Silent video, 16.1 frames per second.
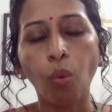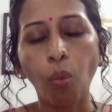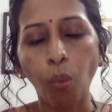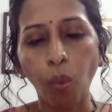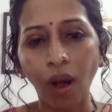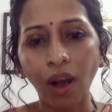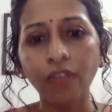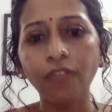
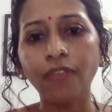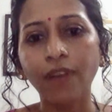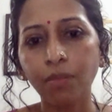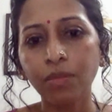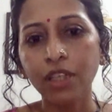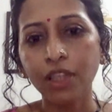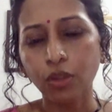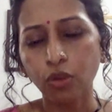one
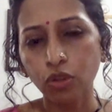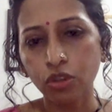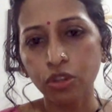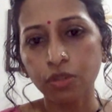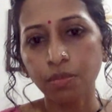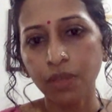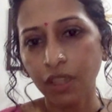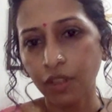family
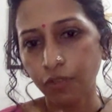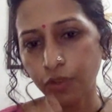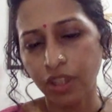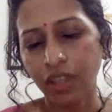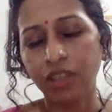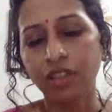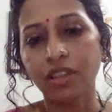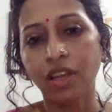cooks meal for
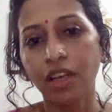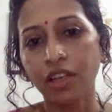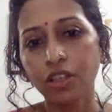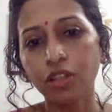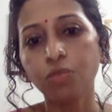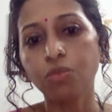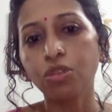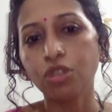the entire
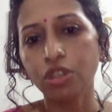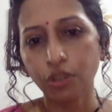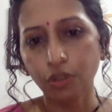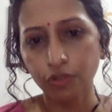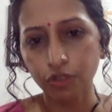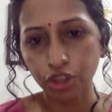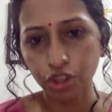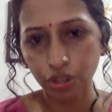community
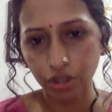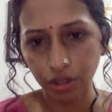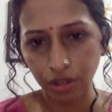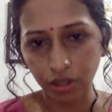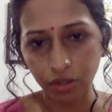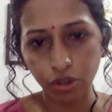of children.